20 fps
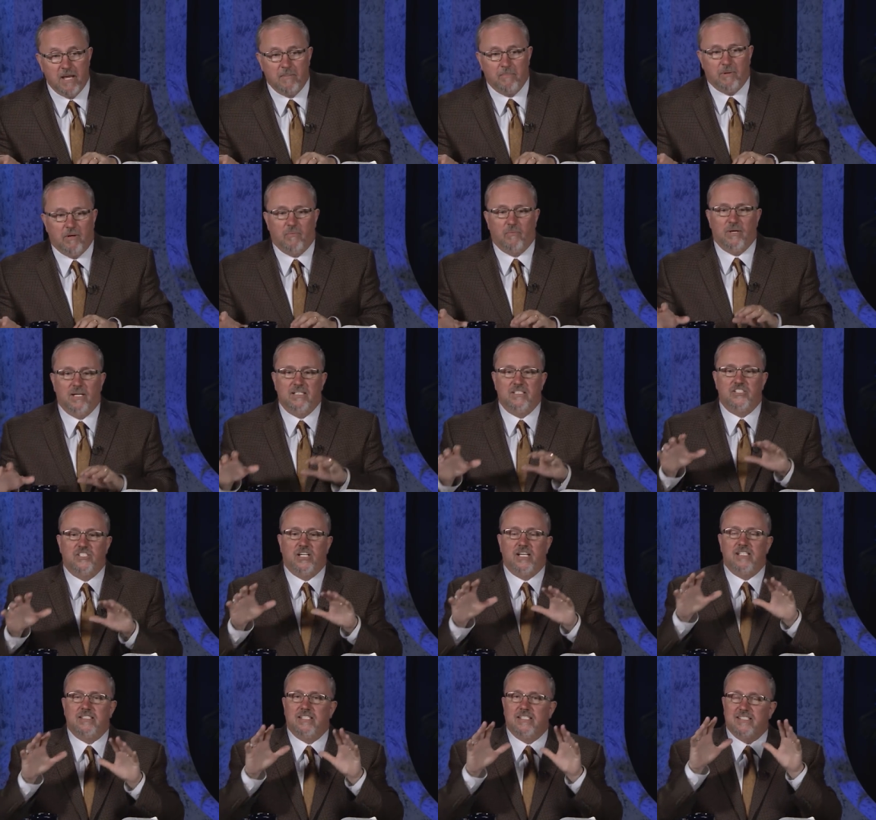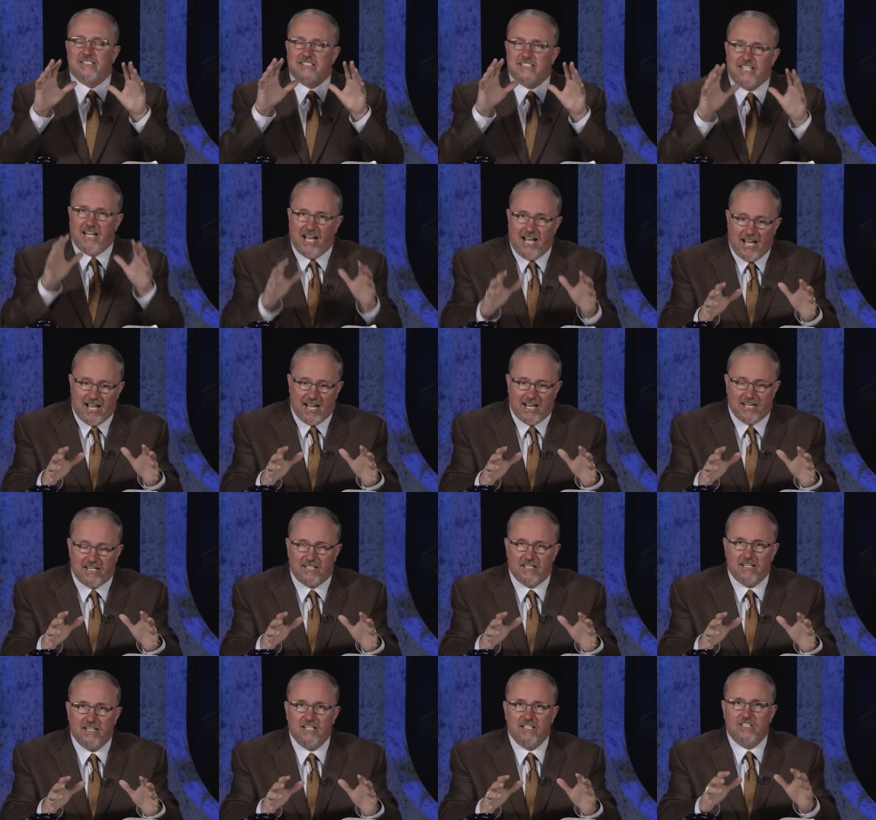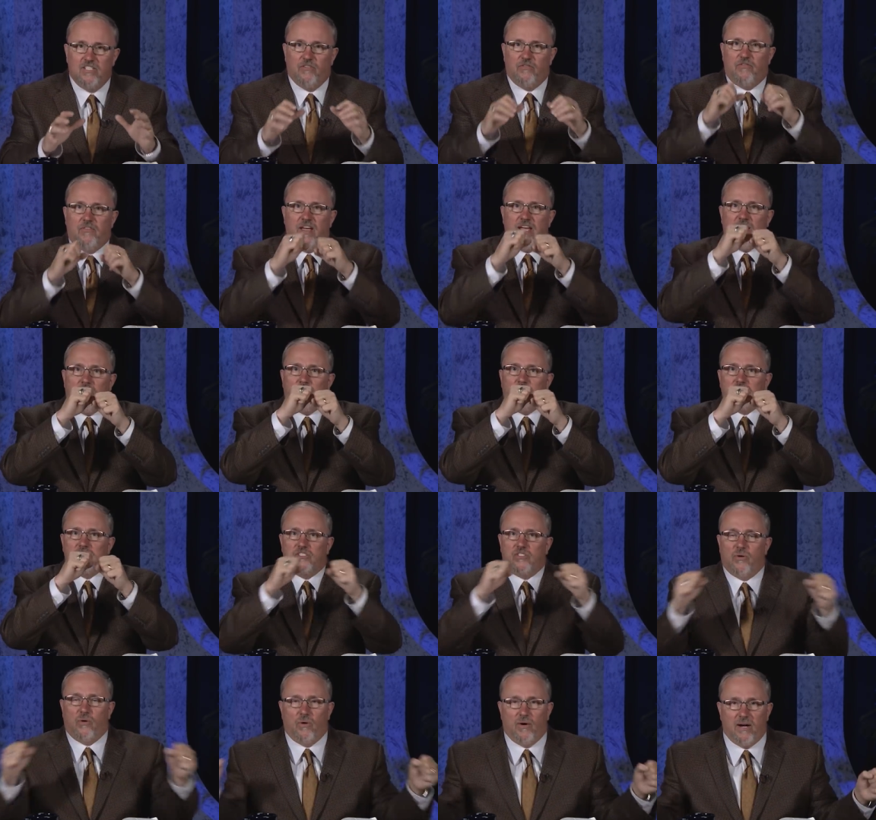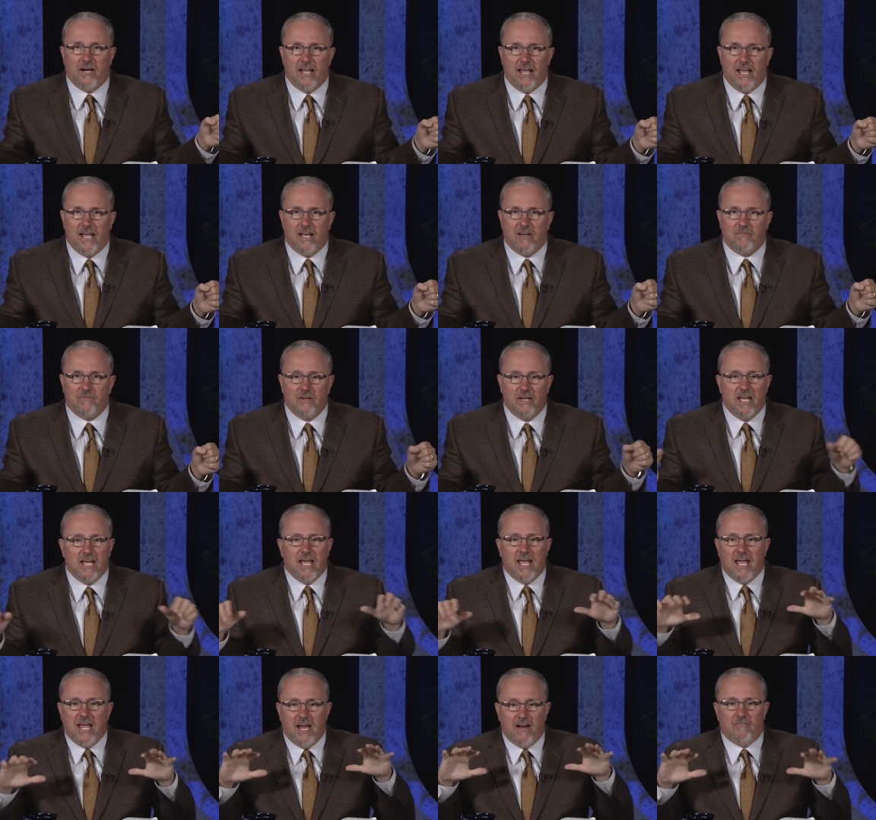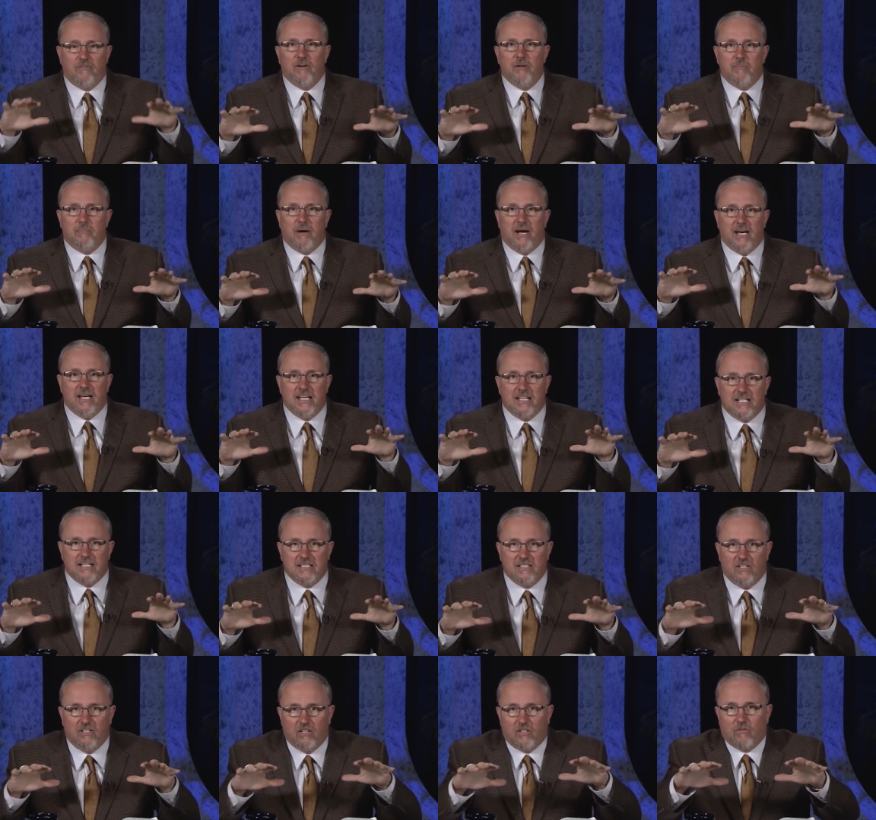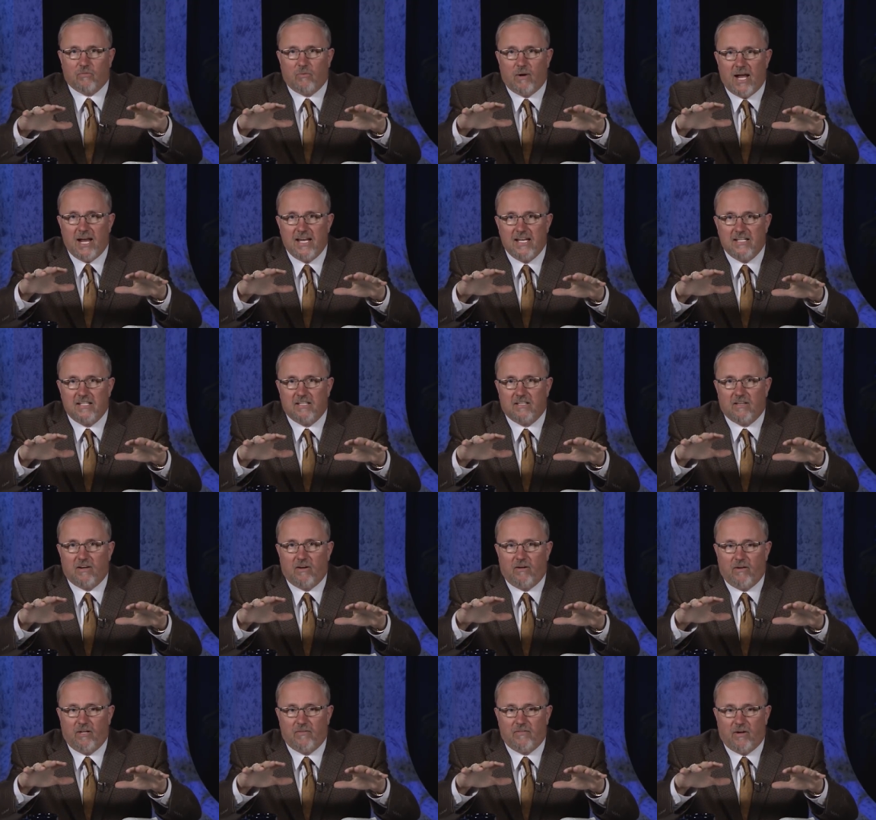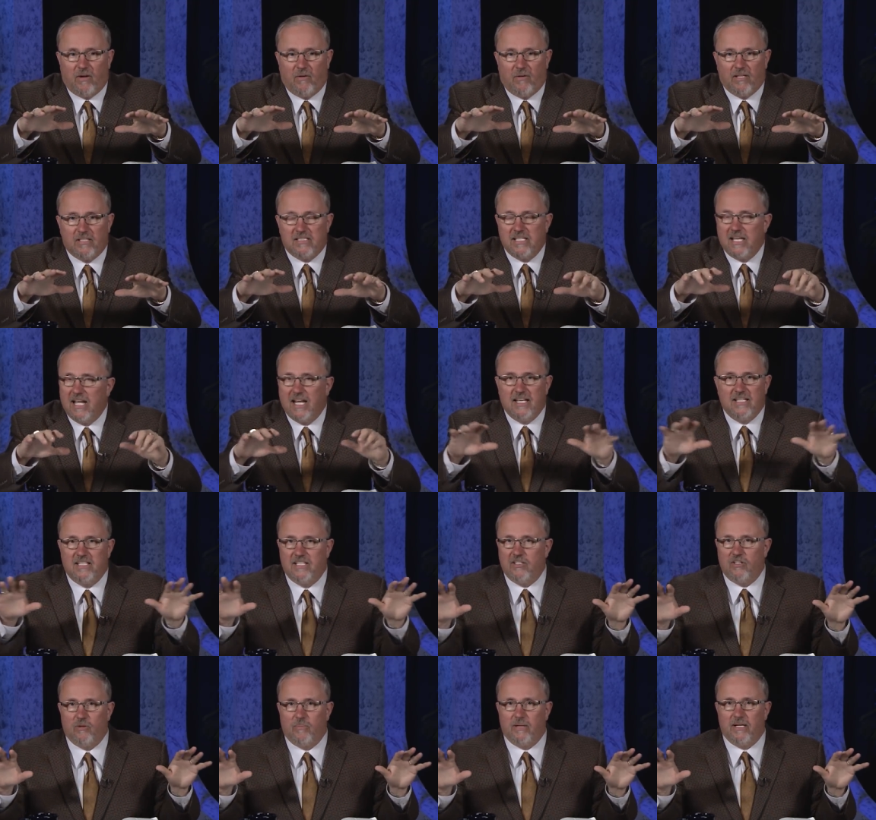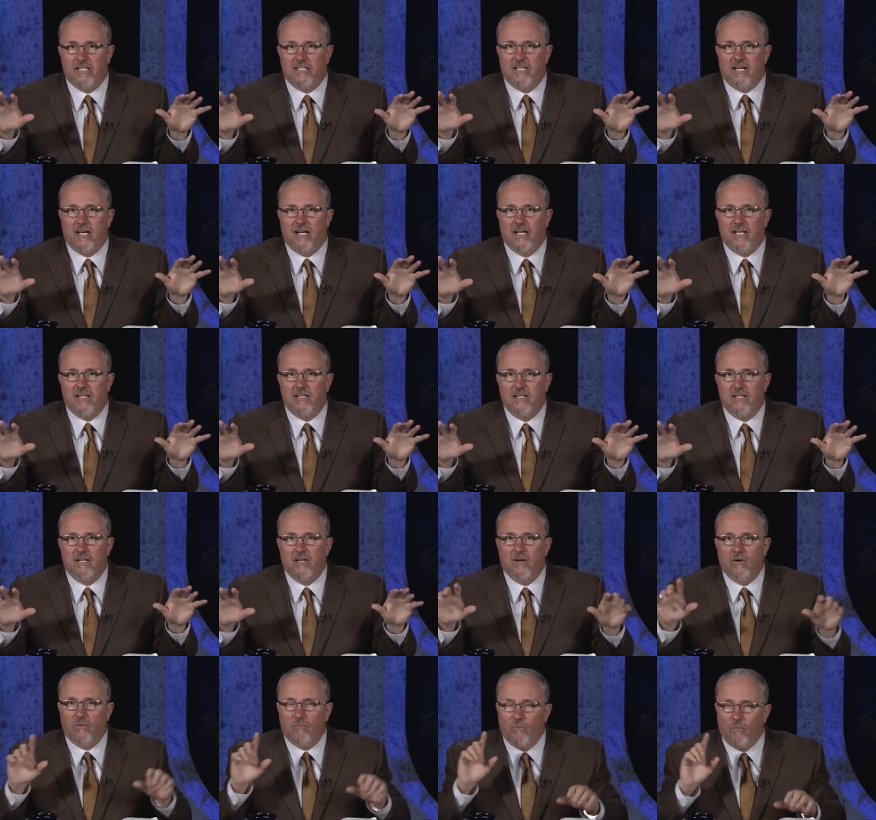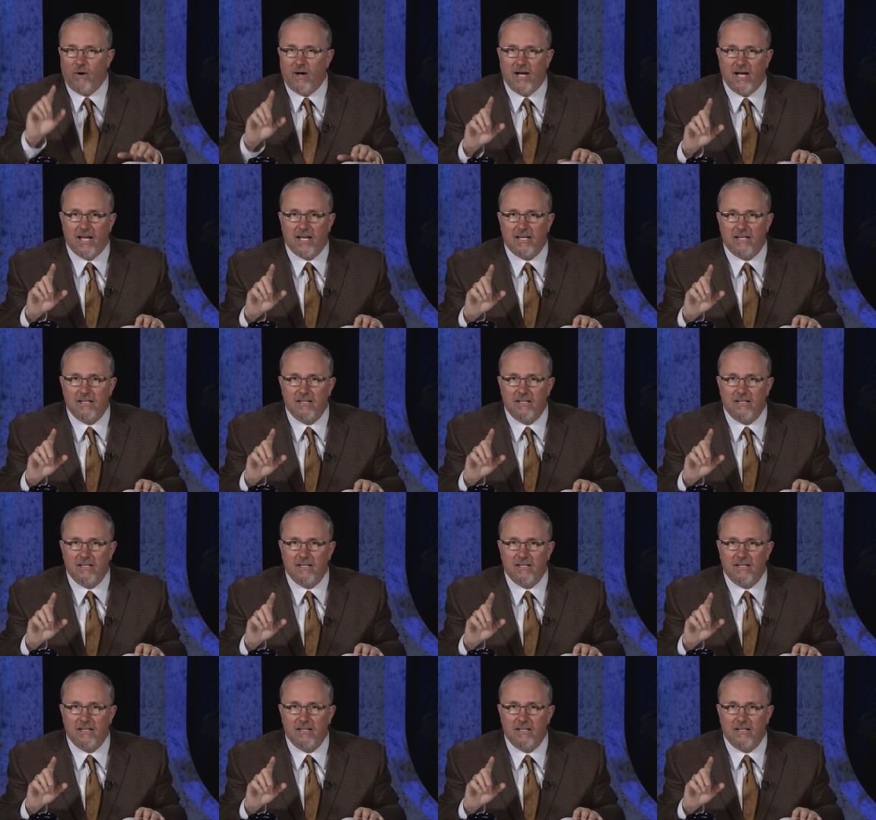But when Jesus died, the veil was torn in half. Everybody could look right into the Holy of Holies, and yet nobody died. Why?